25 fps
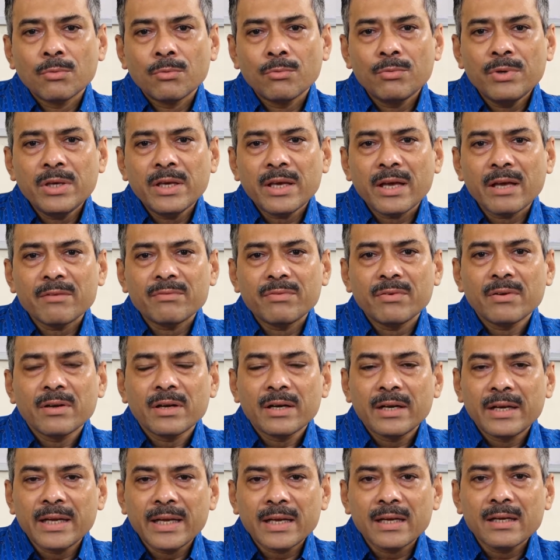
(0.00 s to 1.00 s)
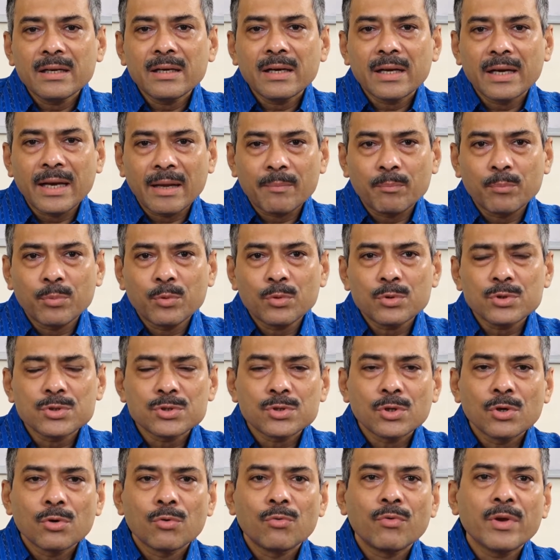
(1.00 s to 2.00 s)
we have taken an
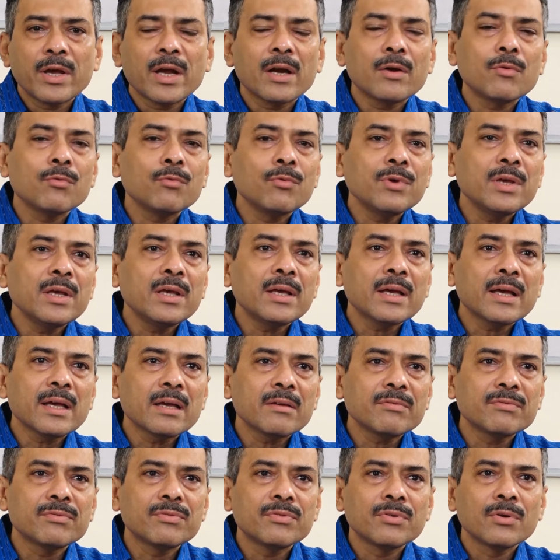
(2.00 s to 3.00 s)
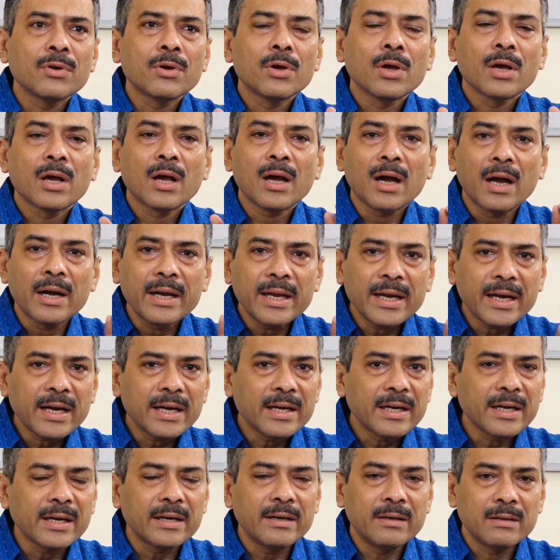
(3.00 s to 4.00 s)
approach where we have
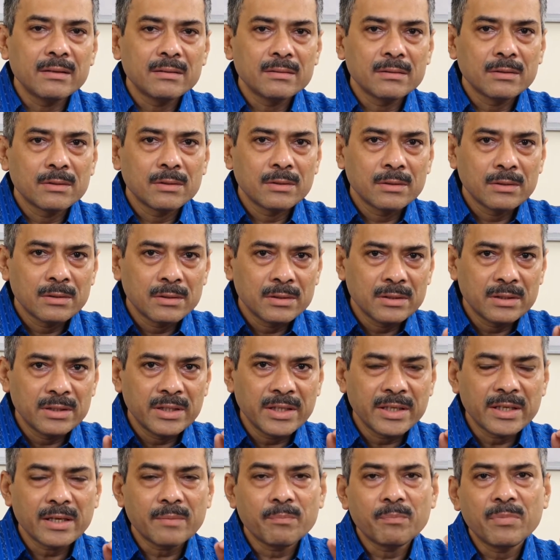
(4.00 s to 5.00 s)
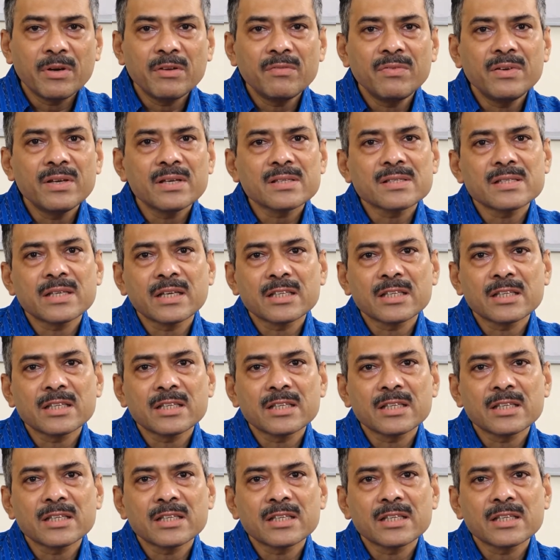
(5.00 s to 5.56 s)
connected their previous